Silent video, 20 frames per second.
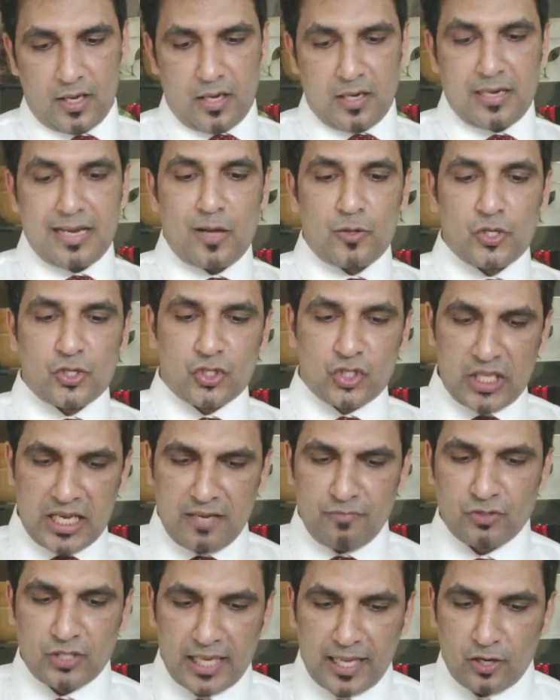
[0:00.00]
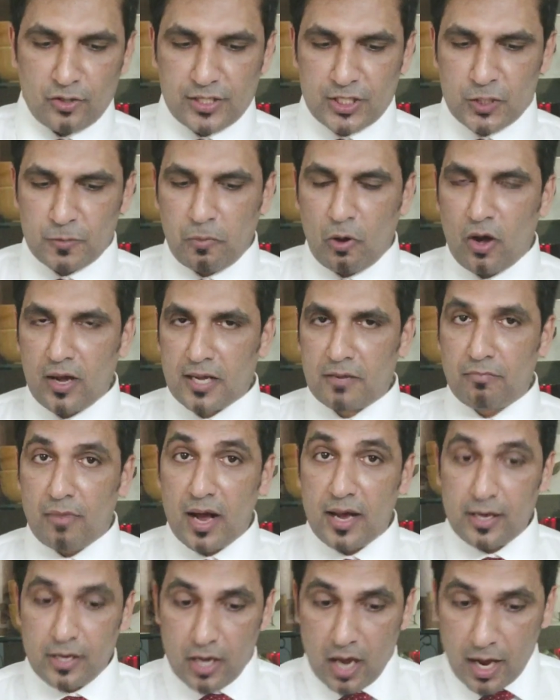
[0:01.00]
Now the same sentence is spoken by
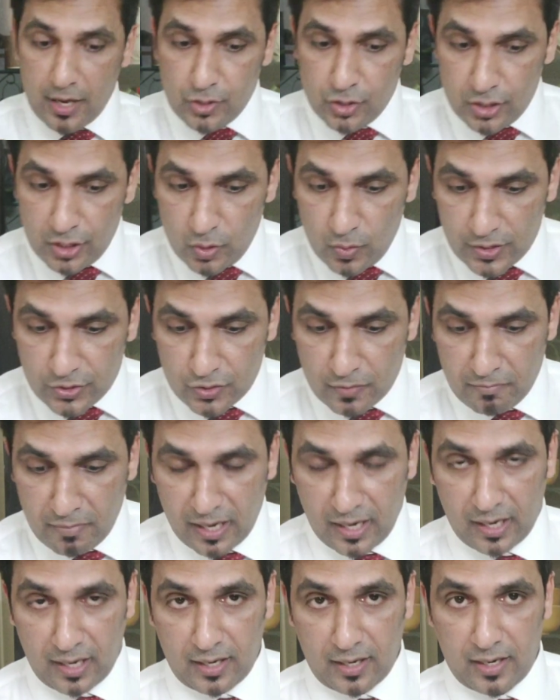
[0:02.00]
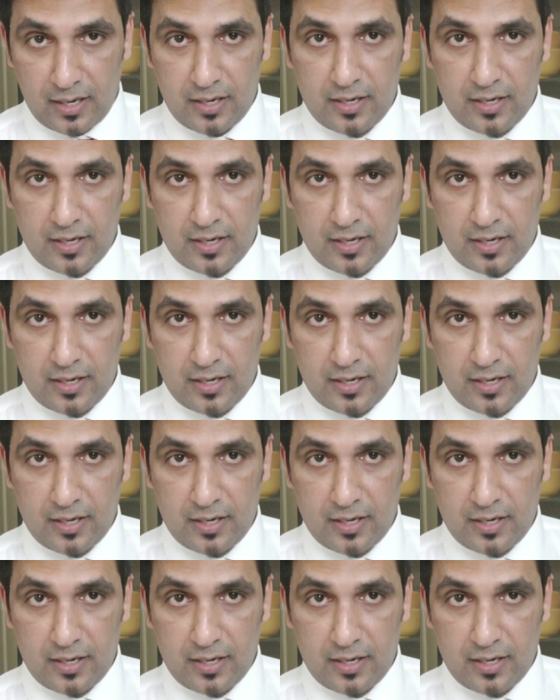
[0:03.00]
a US man.